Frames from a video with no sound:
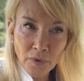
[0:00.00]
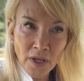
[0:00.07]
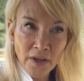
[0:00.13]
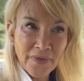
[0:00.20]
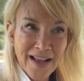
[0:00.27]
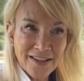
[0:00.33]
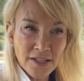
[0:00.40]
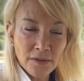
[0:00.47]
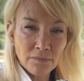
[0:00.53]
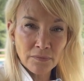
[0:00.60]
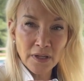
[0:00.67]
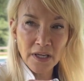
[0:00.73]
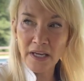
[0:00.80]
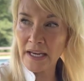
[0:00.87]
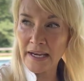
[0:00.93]
That's,
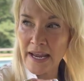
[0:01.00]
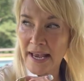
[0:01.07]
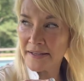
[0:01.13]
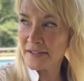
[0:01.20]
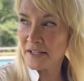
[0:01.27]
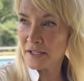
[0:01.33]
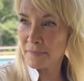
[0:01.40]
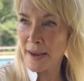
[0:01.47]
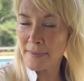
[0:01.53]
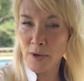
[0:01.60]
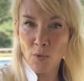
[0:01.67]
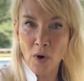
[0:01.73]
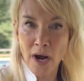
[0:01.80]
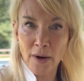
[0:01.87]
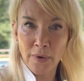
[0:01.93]
in essence, maybe
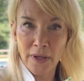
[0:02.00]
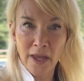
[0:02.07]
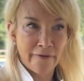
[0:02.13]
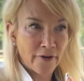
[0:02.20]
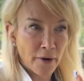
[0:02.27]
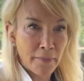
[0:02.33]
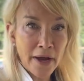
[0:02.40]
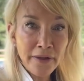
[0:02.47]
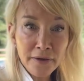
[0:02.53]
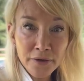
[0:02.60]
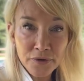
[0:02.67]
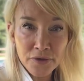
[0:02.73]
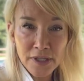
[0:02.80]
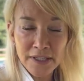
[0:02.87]
why we love our mothers.